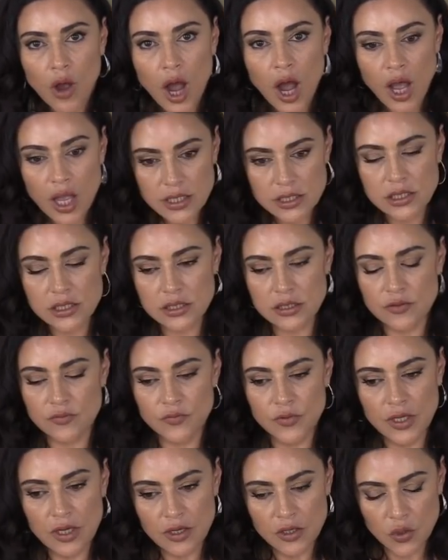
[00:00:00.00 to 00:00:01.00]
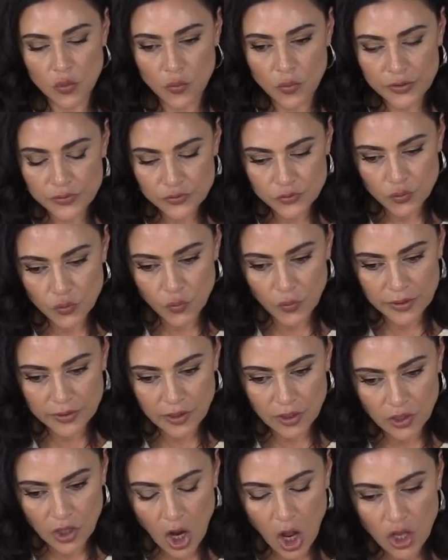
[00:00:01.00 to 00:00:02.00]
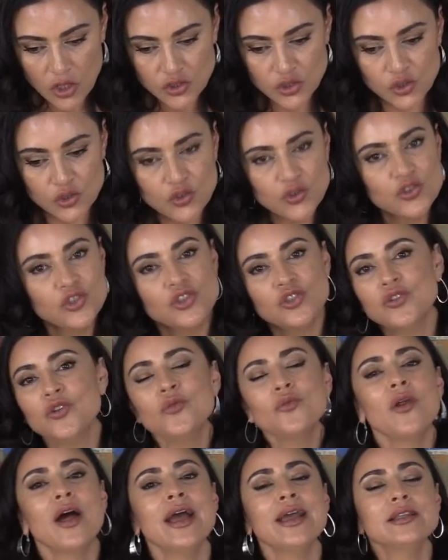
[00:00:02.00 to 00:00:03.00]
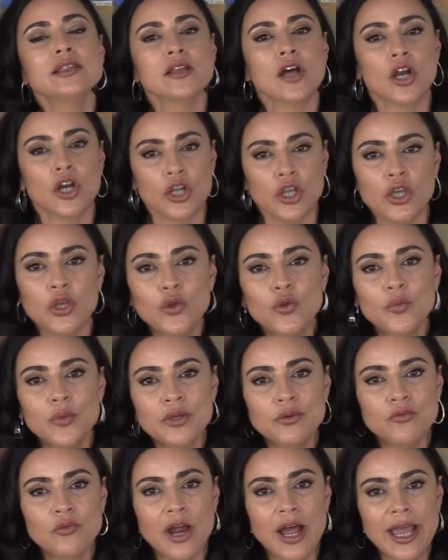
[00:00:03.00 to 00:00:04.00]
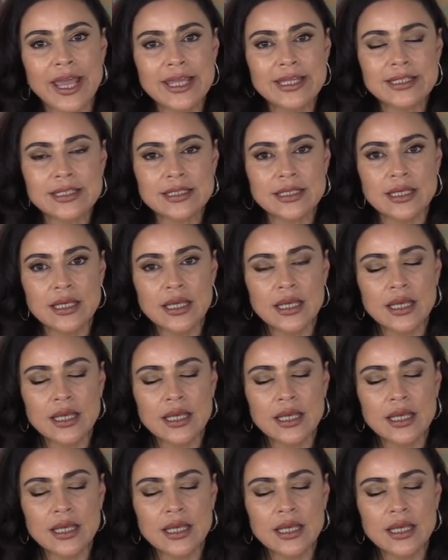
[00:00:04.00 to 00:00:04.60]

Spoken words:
Us. We are the ones who want our constitutional rights, our human rights,